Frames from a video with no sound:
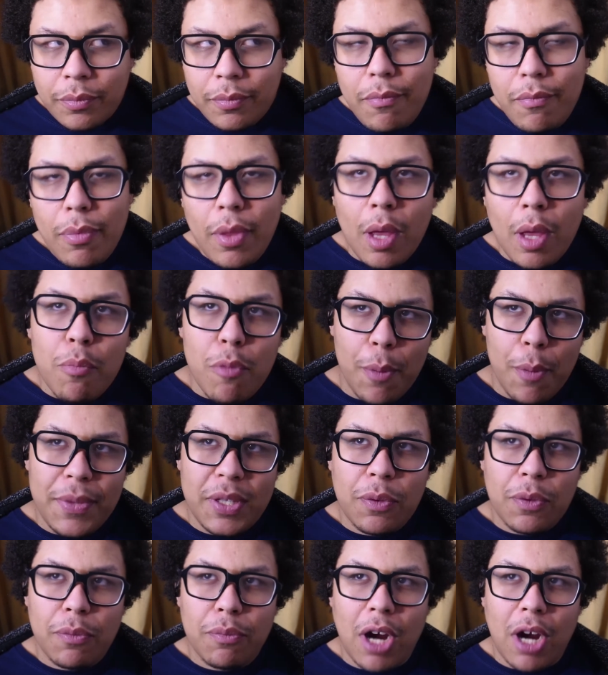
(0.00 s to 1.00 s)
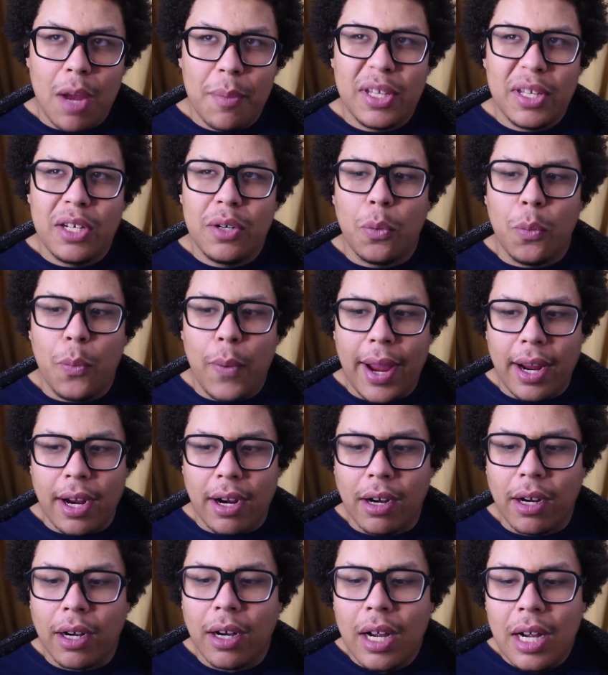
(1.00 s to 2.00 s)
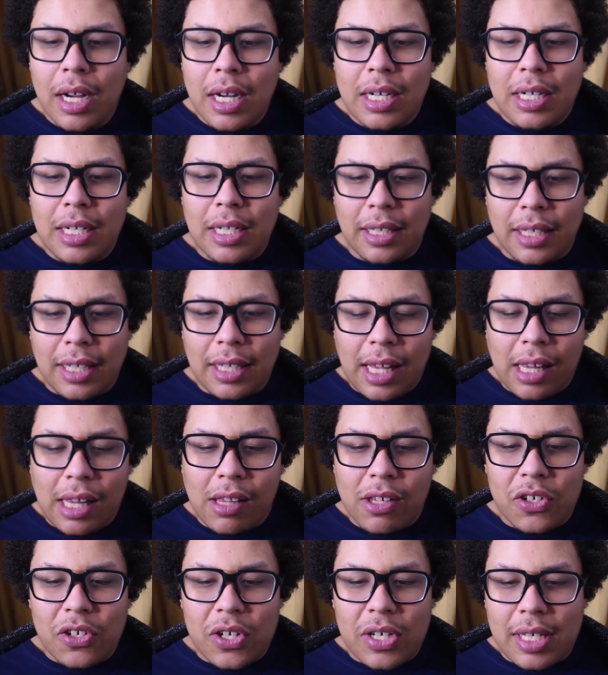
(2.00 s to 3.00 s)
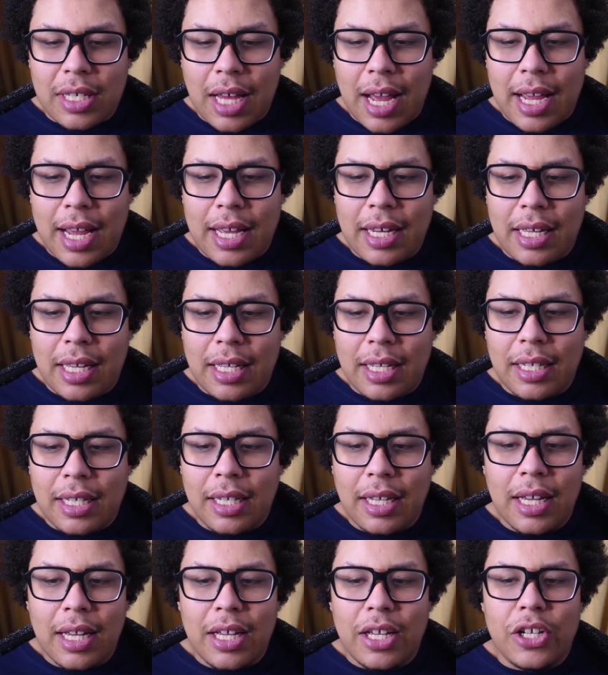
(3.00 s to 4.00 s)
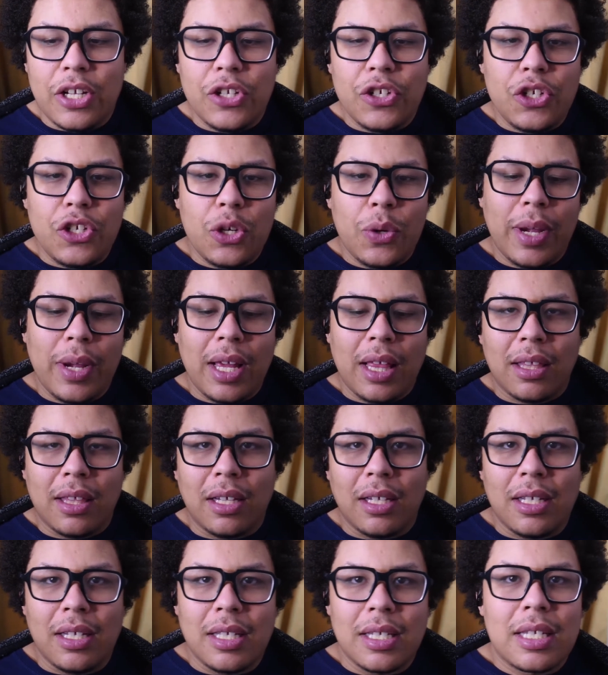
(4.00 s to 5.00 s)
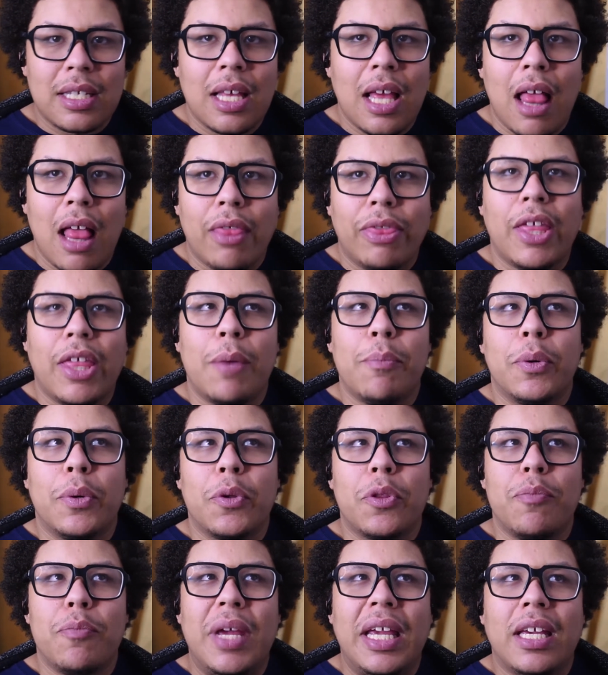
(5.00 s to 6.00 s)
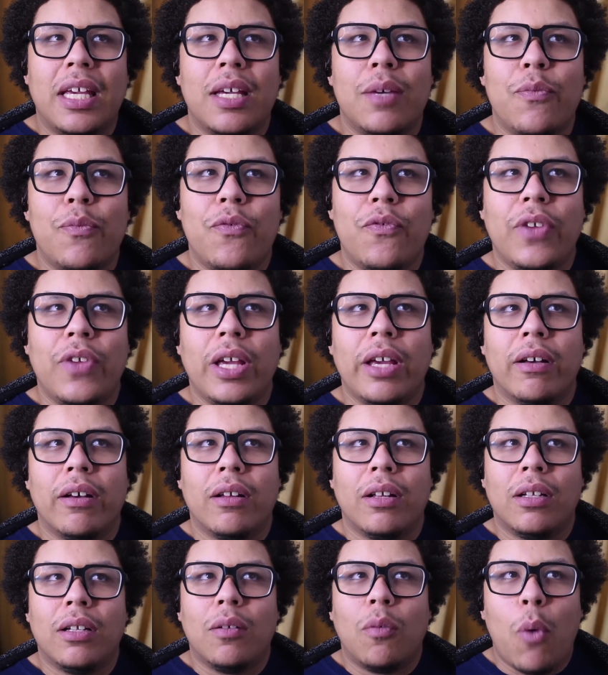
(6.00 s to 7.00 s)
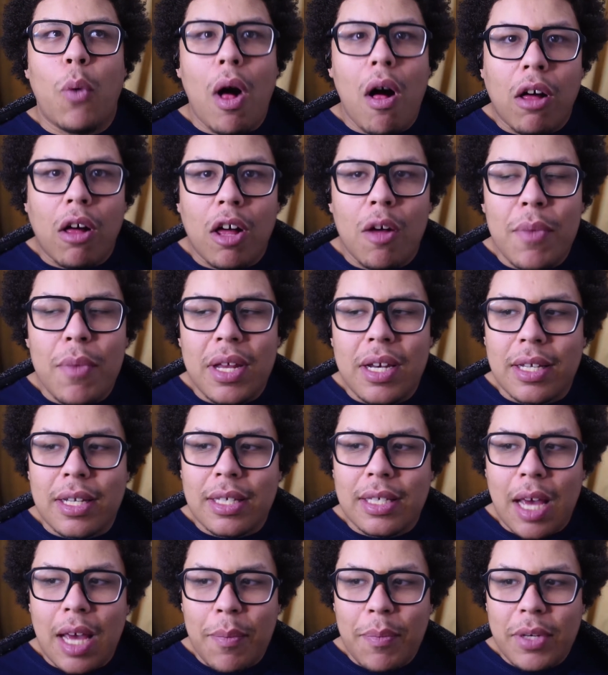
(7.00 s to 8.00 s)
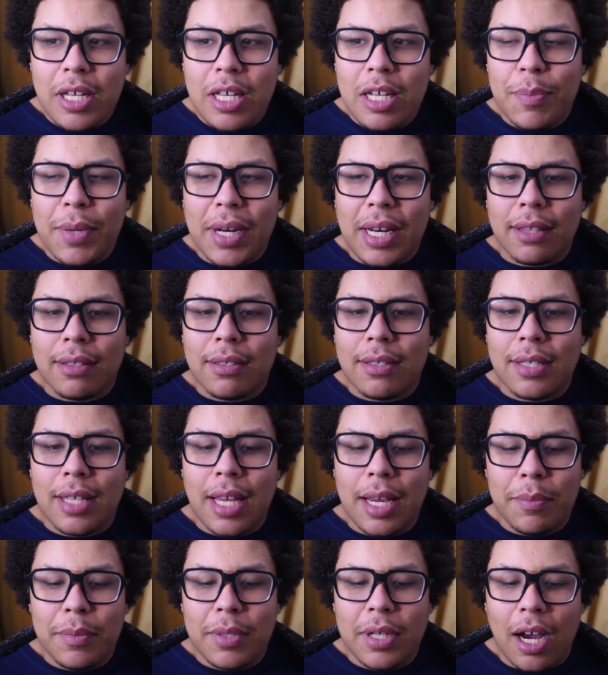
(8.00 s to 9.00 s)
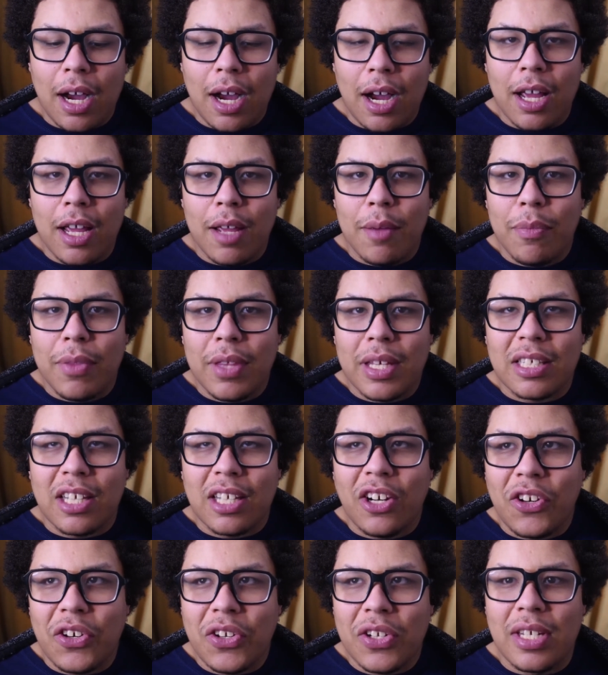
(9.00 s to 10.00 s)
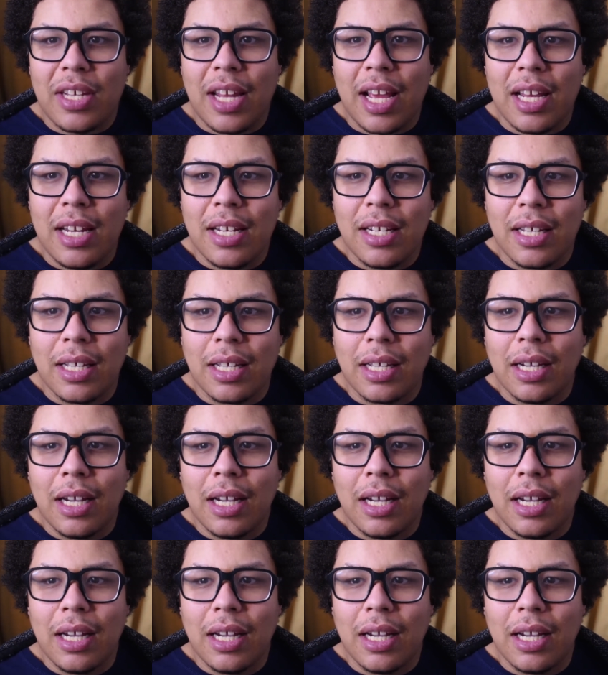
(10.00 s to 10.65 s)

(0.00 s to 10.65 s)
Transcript: moments with Robin where the English society is doing things that both make him feel welcome and accepted, but at the same time, this understanding